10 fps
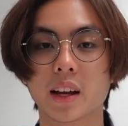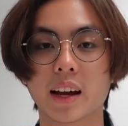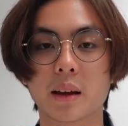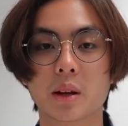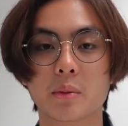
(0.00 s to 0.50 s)

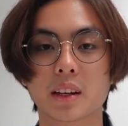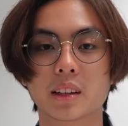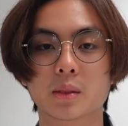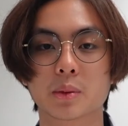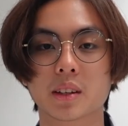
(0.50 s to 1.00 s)
academic
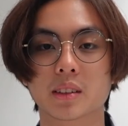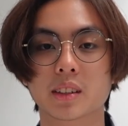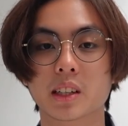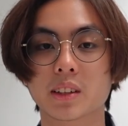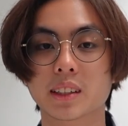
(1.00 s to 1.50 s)

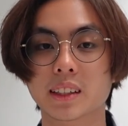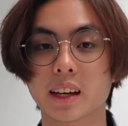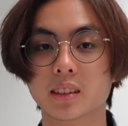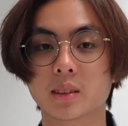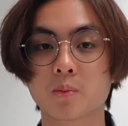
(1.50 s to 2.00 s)
experience here in
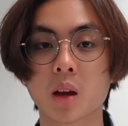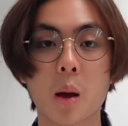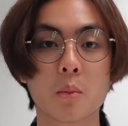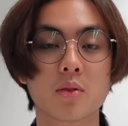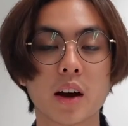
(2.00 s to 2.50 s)
ES
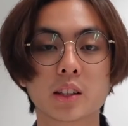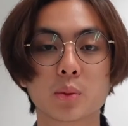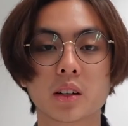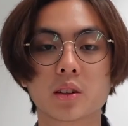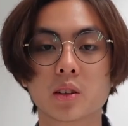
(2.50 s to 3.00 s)
provides you
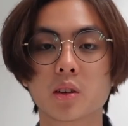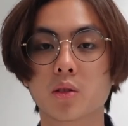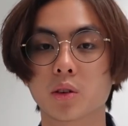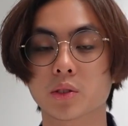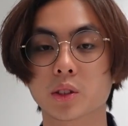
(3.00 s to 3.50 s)
with a good
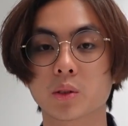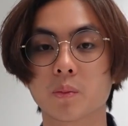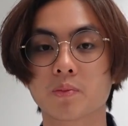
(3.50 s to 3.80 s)
overview.